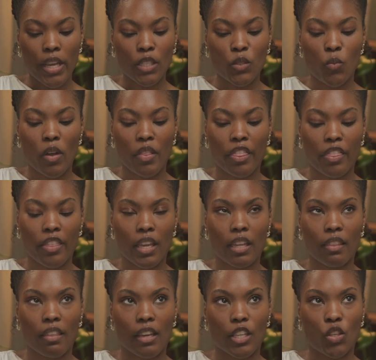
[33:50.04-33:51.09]
is one
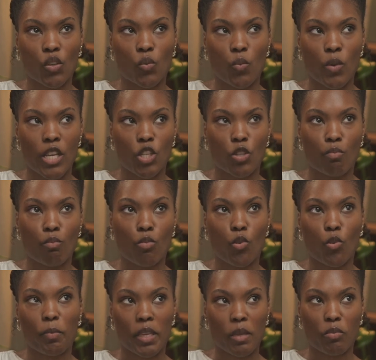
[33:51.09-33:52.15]
thing that you wish
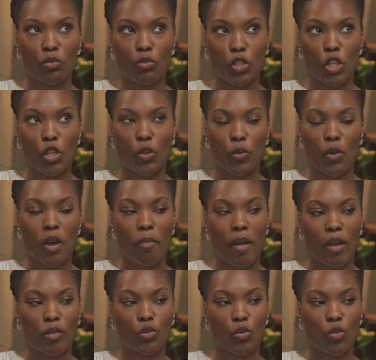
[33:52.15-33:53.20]
more people knew
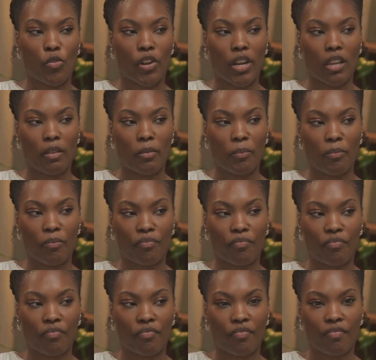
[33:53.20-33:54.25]
about touring?
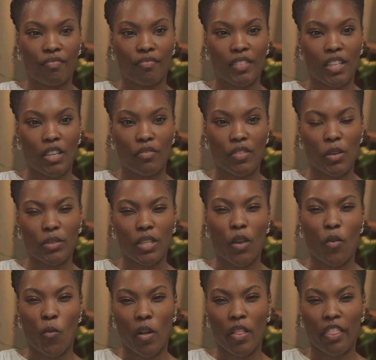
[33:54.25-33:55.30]
If there was
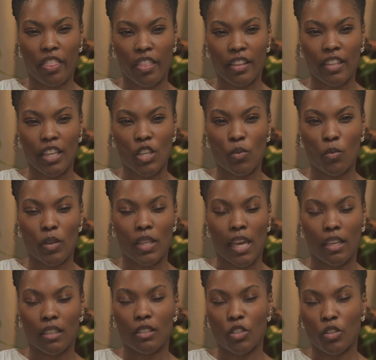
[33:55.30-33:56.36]
like one thing that
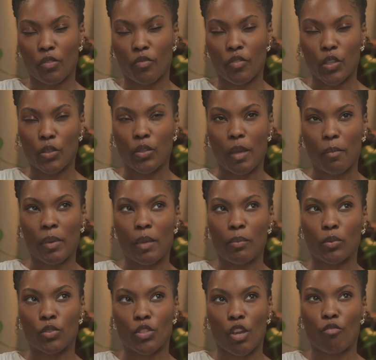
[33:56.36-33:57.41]
you feel that
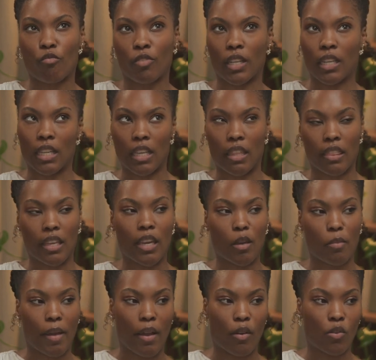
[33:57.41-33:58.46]
people don't really think
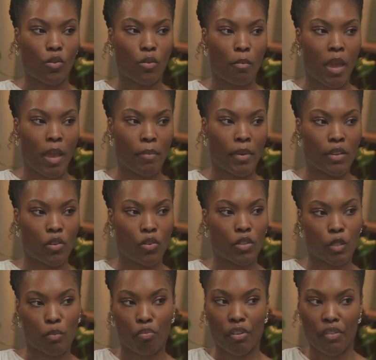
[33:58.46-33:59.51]
about or maybe are not
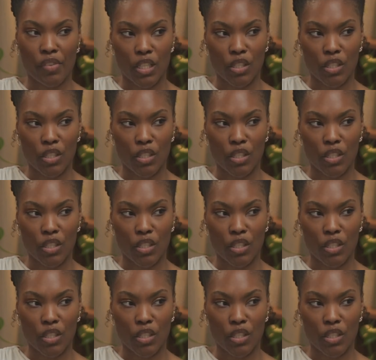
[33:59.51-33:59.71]
as privy